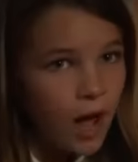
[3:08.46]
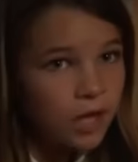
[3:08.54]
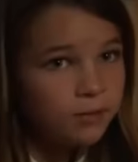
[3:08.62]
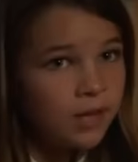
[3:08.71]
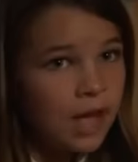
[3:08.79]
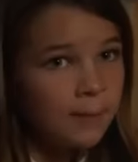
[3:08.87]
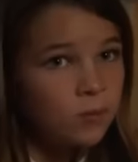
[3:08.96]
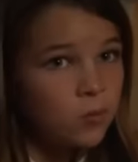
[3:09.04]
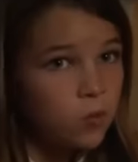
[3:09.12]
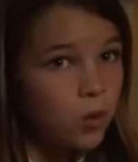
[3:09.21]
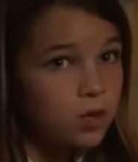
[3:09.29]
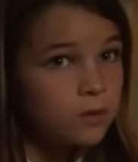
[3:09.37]
I'd be happy
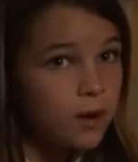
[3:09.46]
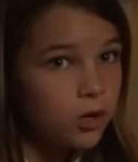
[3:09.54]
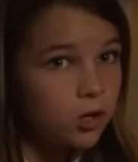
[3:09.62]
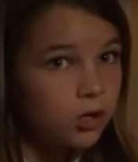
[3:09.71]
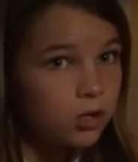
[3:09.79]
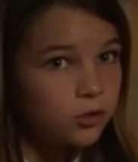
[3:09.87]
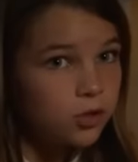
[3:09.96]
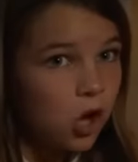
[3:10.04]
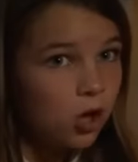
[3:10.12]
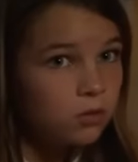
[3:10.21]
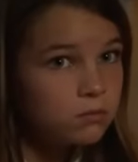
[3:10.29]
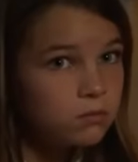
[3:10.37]
with one American Girl
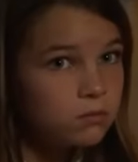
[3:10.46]
doll.